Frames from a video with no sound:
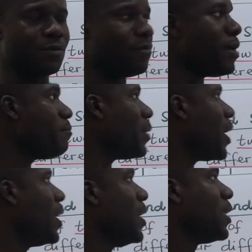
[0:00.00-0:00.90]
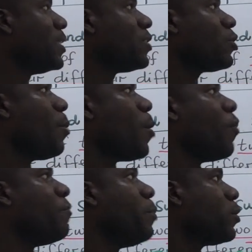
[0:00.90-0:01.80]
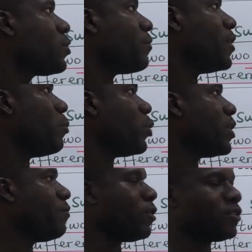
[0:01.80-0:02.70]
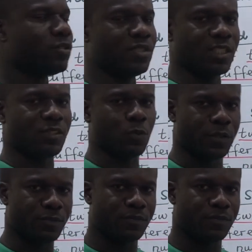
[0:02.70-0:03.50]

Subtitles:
Remember, the sum of both of them give us 261.